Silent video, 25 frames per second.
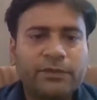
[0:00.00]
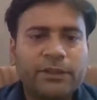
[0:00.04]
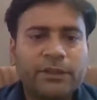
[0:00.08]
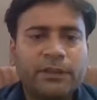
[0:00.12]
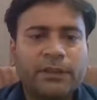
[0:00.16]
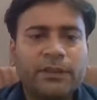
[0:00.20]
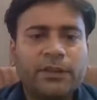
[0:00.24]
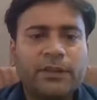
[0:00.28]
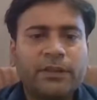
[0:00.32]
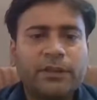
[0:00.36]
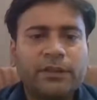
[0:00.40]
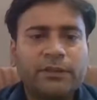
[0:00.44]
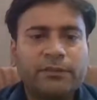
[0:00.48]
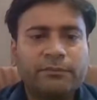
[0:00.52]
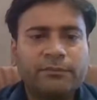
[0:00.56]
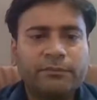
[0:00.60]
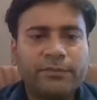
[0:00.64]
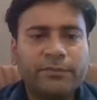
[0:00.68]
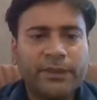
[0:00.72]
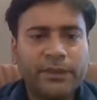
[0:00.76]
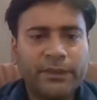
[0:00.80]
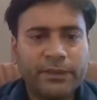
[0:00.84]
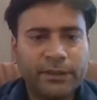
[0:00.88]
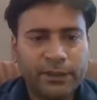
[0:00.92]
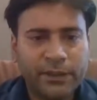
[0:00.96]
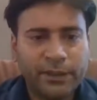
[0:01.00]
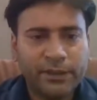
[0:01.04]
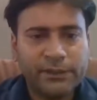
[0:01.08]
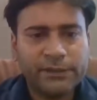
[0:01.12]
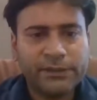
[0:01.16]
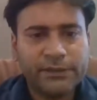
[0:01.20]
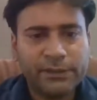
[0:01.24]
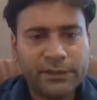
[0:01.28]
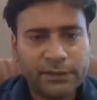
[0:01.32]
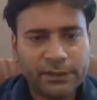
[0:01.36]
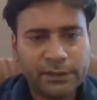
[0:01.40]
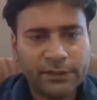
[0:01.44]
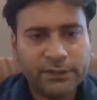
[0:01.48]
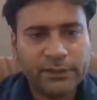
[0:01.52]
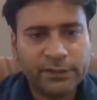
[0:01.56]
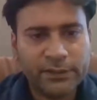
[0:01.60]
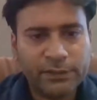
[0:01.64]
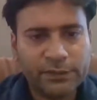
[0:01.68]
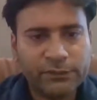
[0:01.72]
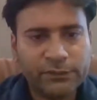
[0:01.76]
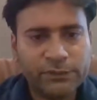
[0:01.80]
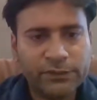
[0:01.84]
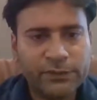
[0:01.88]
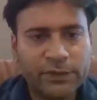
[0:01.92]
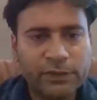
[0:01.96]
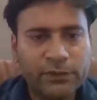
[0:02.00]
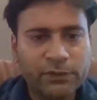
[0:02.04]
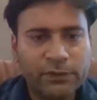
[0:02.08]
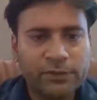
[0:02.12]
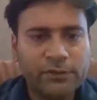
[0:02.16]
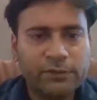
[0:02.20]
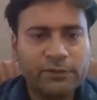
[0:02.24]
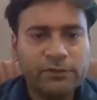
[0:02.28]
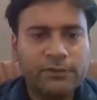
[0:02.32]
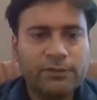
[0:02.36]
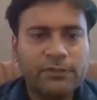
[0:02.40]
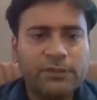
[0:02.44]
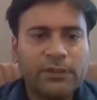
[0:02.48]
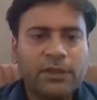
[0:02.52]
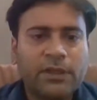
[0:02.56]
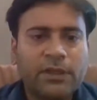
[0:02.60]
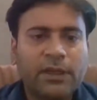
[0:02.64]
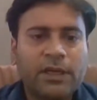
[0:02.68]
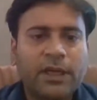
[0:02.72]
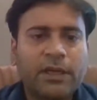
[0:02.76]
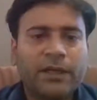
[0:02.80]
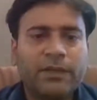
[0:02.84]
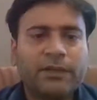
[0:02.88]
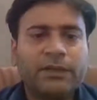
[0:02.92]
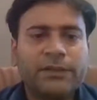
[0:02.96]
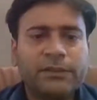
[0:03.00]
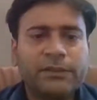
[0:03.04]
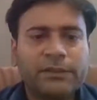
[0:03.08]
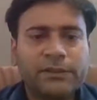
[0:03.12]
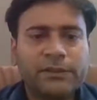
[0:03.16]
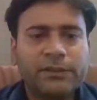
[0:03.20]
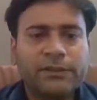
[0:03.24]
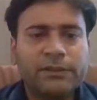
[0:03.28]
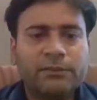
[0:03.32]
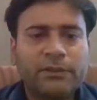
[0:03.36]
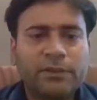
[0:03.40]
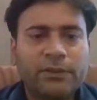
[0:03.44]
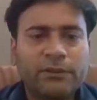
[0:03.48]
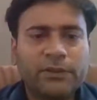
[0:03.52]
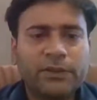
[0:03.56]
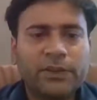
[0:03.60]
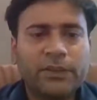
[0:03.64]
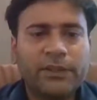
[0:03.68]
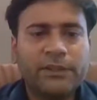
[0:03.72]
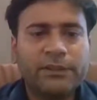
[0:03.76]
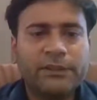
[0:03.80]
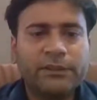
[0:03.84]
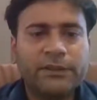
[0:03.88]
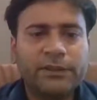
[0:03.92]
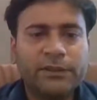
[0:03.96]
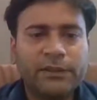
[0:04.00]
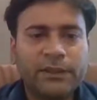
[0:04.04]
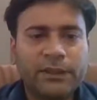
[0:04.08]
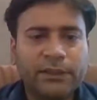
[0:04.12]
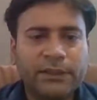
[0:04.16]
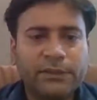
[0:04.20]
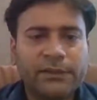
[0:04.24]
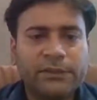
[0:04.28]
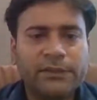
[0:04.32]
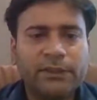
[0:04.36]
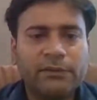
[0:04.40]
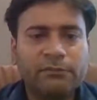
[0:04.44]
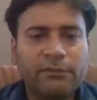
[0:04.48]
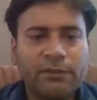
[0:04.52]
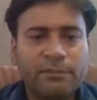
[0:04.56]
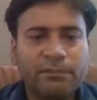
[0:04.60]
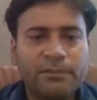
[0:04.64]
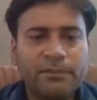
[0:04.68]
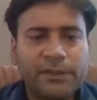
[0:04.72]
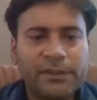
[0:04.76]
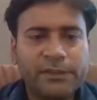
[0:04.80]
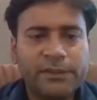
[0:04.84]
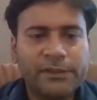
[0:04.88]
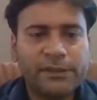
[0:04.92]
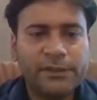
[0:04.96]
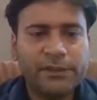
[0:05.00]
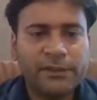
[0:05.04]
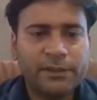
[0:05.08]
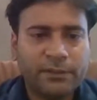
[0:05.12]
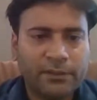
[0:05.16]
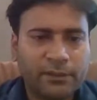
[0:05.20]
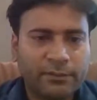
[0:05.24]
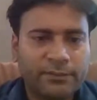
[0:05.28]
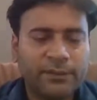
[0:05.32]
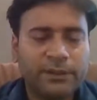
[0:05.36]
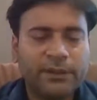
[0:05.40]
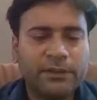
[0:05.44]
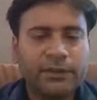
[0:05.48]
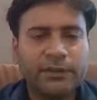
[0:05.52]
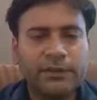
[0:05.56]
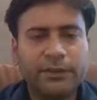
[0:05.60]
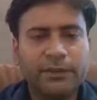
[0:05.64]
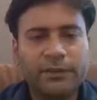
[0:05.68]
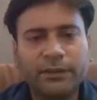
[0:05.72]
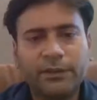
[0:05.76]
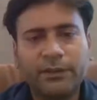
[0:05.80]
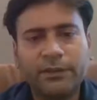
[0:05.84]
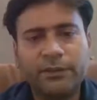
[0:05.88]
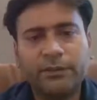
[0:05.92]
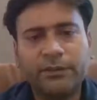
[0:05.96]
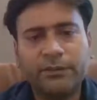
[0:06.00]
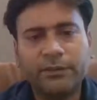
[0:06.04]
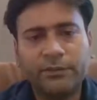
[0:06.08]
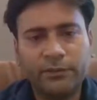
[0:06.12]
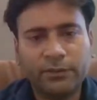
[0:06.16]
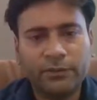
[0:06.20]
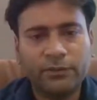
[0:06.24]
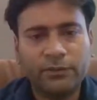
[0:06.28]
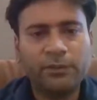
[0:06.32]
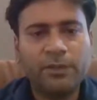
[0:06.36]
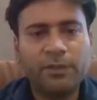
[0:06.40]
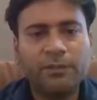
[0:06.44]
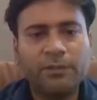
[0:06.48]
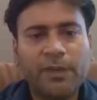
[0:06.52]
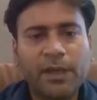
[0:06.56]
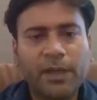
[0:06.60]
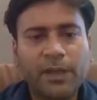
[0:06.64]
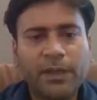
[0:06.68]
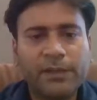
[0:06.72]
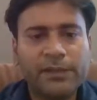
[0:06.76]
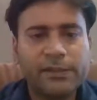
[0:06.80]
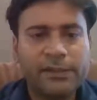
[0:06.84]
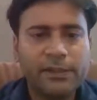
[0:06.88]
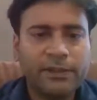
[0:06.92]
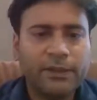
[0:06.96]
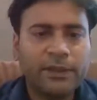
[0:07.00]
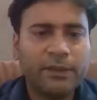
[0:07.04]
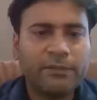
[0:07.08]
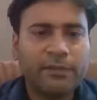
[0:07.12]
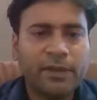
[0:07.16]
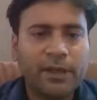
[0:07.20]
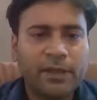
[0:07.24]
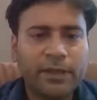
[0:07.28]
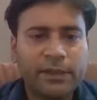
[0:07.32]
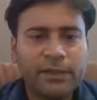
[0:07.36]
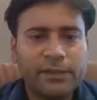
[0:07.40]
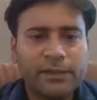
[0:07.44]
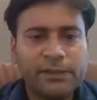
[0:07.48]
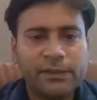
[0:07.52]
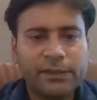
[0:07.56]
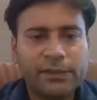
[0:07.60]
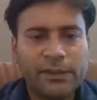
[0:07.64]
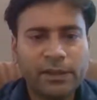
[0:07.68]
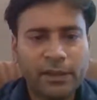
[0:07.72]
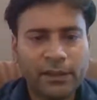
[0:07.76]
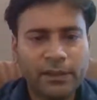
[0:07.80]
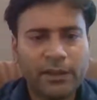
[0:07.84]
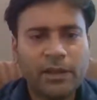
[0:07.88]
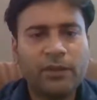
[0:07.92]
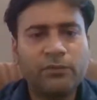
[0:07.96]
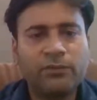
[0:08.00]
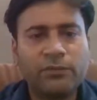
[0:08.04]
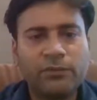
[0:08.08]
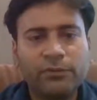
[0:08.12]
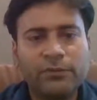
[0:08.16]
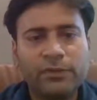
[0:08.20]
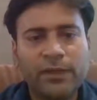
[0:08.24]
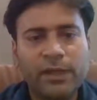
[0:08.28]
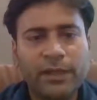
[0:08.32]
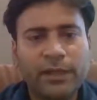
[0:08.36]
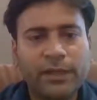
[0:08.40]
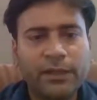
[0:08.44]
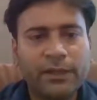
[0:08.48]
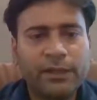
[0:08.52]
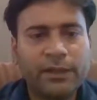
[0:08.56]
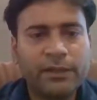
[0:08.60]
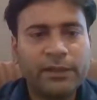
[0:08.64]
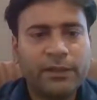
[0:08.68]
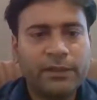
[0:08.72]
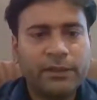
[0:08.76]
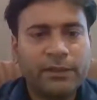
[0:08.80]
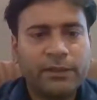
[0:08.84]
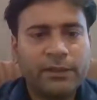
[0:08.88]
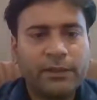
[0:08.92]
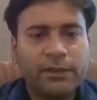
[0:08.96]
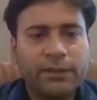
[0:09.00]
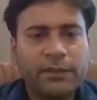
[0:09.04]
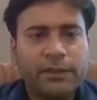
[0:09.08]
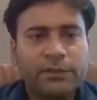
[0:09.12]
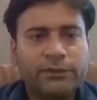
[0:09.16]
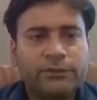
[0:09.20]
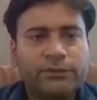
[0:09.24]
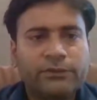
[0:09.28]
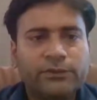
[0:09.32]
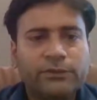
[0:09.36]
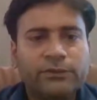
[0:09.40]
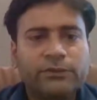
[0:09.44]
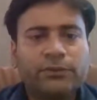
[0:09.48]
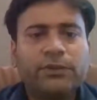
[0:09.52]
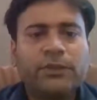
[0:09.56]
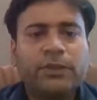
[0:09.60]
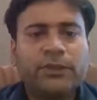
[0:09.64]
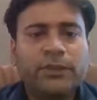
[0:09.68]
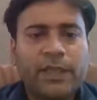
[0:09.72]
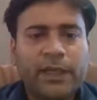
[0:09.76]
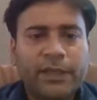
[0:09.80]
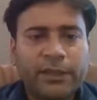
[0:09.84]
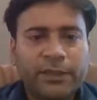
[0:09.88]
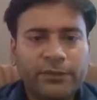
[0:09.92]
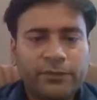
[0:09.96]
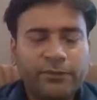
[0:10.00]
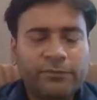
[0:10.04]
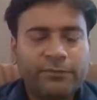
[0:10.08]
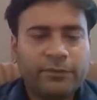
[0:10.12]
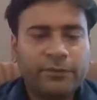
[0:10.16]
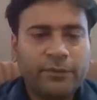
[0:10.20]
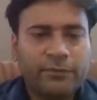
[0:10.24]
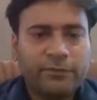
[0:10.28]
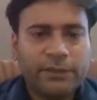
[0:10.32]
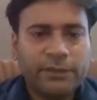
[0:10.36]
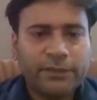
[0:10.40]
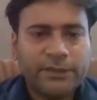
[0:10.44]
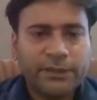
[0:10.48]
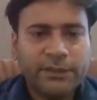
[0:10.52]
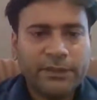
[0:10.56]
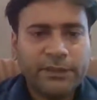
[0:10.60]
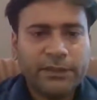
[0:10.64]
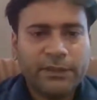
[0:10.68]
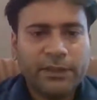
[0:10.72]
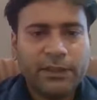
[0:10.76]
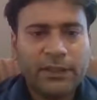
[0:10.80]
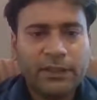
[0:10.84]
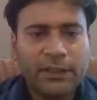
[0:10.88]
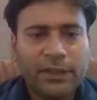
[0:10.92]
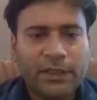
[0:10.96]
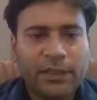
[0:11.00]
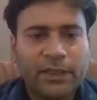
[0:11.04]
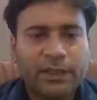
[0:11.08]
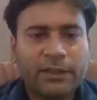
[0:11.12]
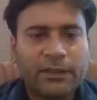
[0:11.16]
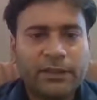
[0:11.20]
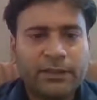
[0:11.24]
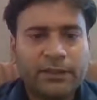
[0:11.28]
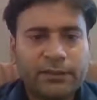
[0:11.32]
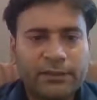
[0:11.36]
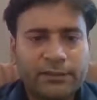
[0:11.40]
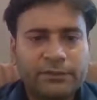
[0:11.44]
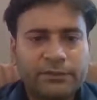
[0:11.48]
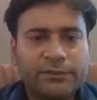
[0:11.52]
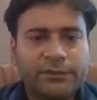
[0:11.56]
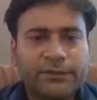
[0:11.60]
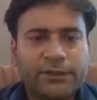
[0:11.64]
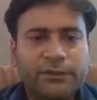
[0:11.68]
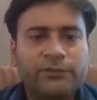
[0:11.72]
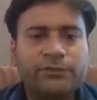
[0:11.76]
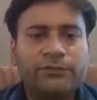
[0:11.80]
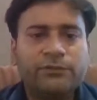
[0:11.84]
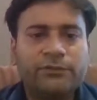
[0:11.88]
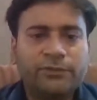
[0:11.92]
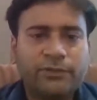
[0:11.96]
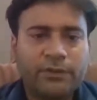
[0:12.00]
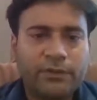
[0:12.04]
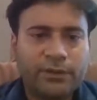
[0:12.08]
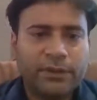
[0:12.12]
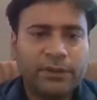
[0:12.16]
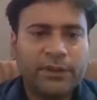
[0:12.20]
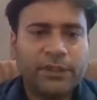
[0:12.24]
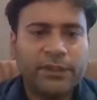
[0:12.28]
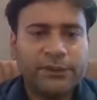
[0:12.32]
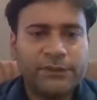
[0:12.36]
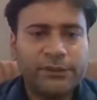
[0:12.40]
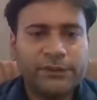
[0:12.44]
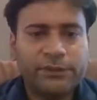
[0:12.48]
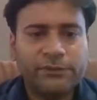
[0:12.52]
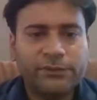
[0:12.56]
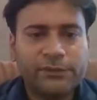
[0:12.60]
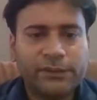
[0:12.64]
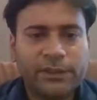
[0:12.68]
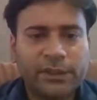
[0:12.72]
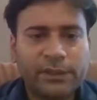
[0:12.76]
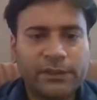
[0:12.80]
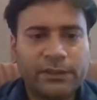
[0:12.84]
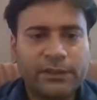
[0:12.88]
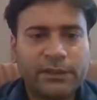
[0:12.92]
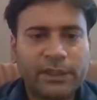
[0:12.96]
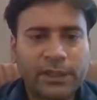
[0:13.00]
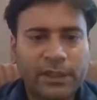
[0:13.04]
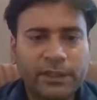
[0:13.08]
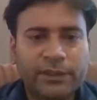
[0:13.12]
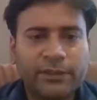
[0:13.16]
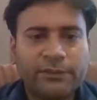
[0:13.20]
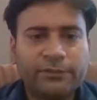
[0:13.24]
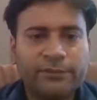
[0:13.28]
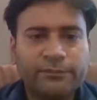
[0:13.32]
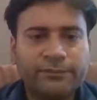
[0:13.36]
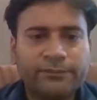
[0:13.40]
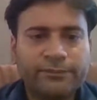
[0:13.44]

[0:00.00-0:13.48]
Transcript: So we'll meet next Tuesday also and discuss about the latest developments of the global markets, Indian markets, and the outlook ahead. So thank you for watching, and see you on next Tuesday. Thank you.